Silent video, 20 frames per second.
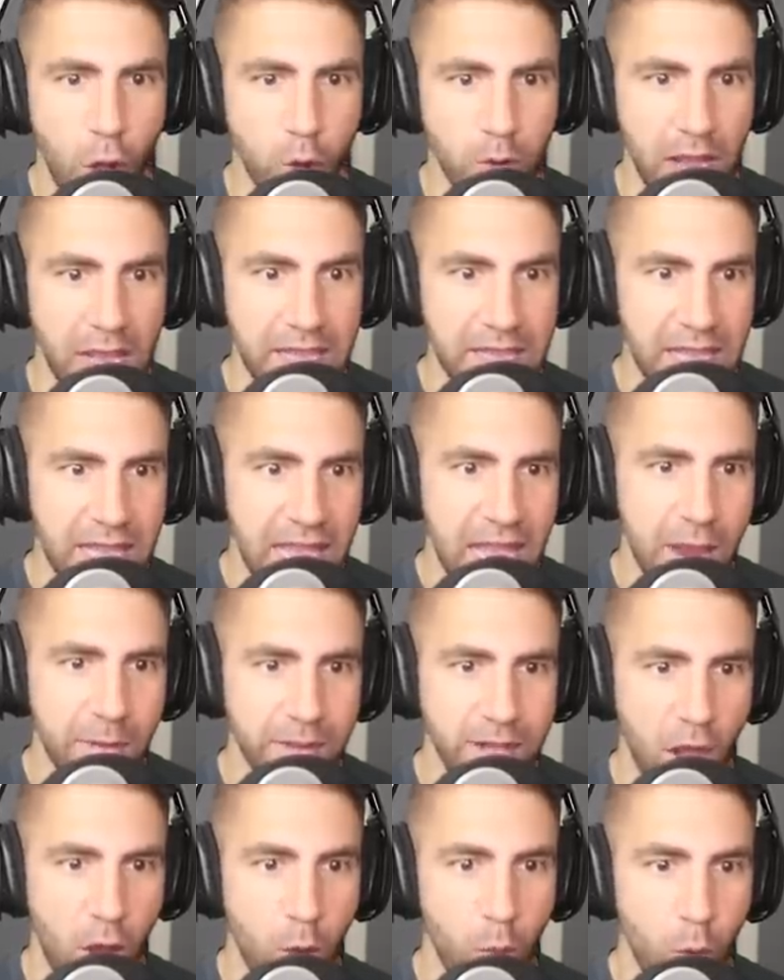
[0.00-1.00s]
Okay, here
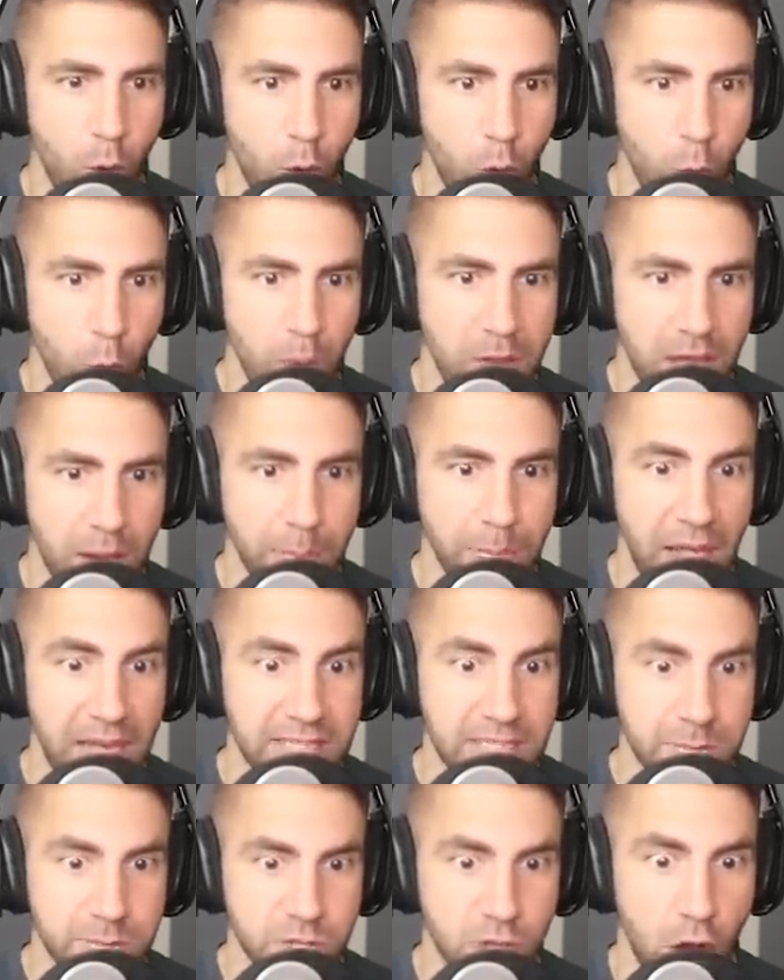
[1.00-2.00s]
we go. We got a black
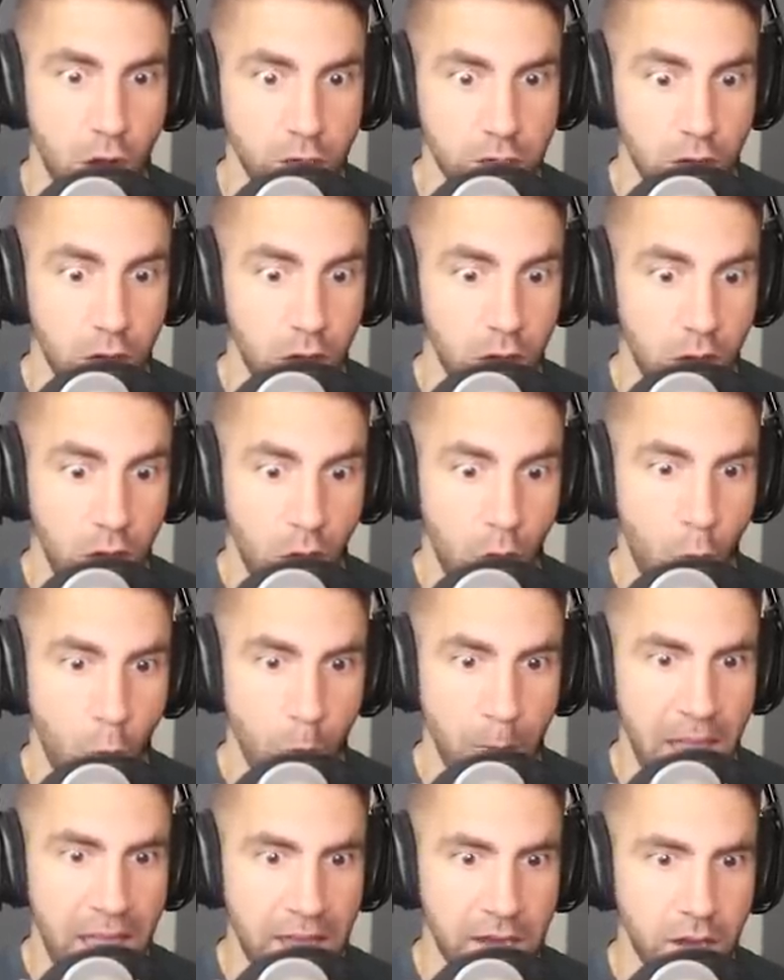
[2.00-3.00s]
tip shark. Oh
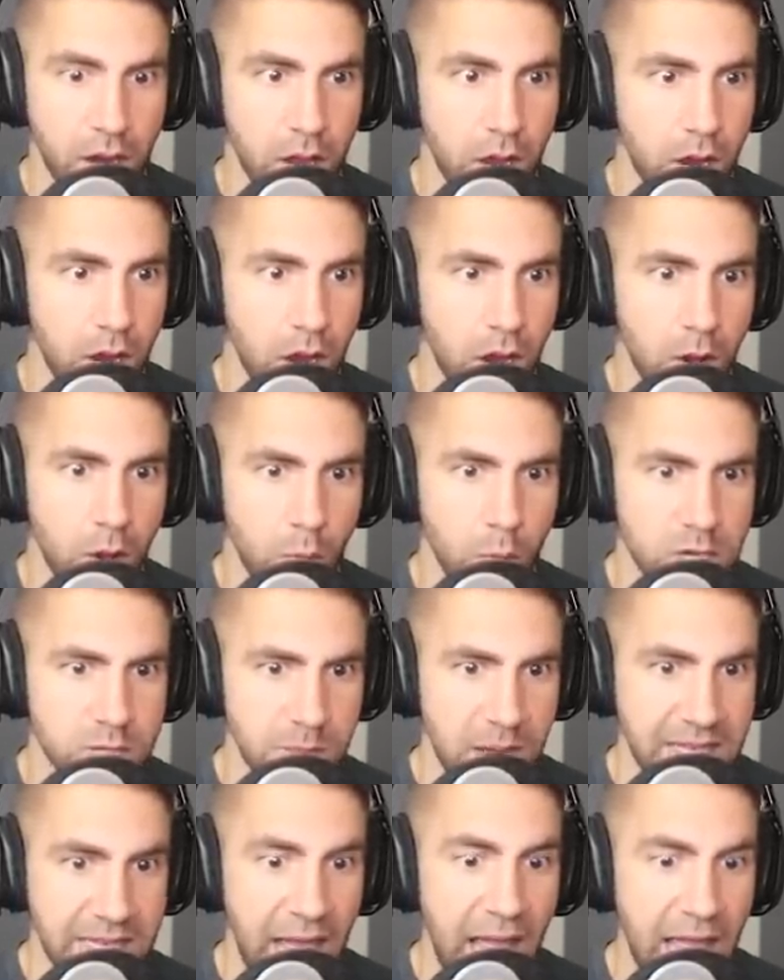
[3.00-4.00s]
man, where's
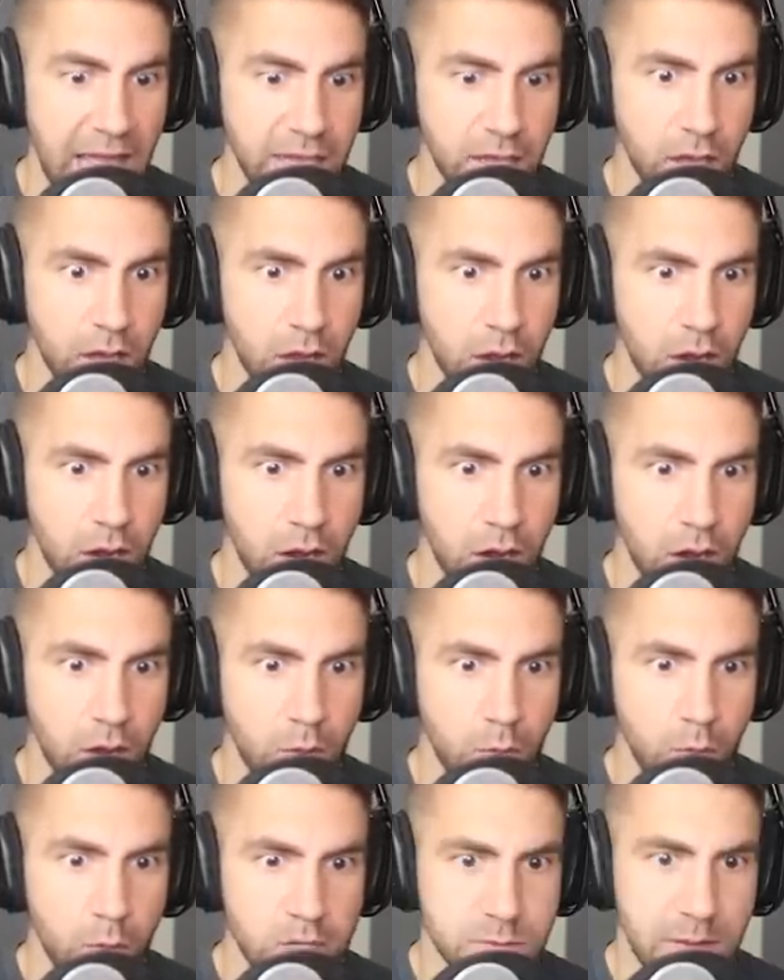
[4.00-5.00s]
my gang?
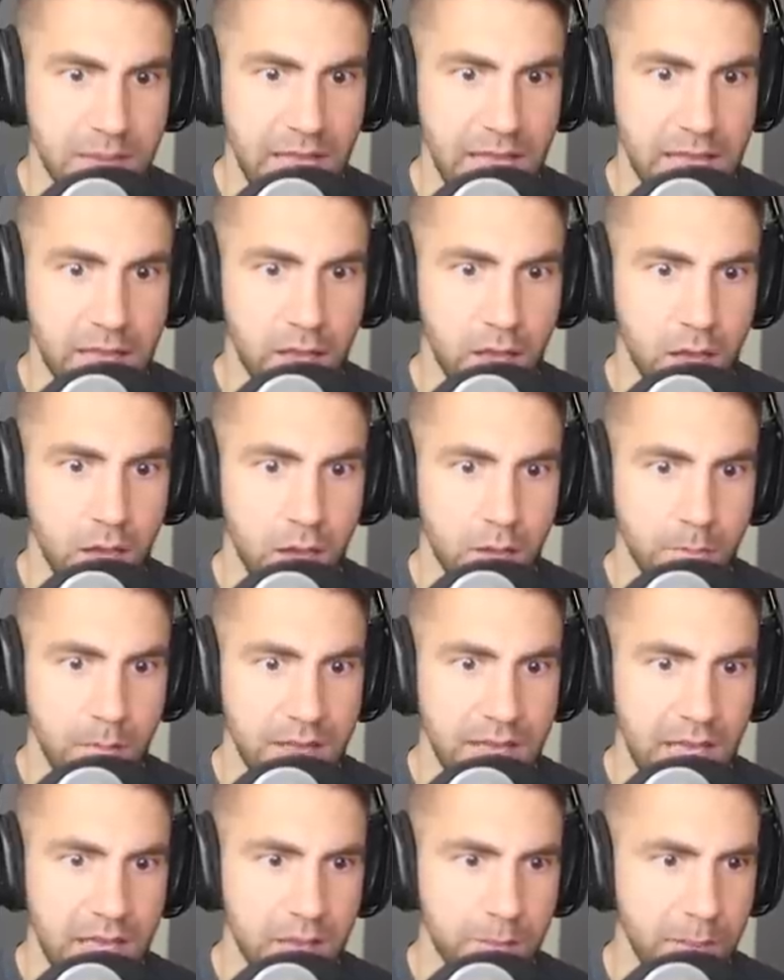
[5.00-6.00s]
Where's my gang? My
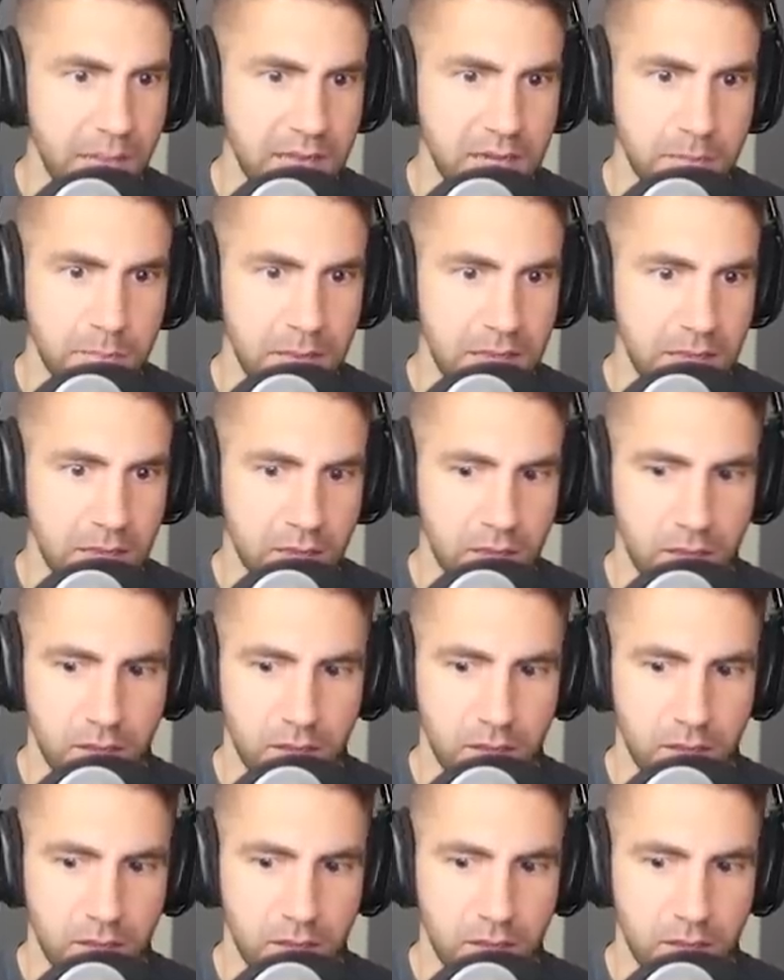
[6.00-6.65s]
gang abandoned me.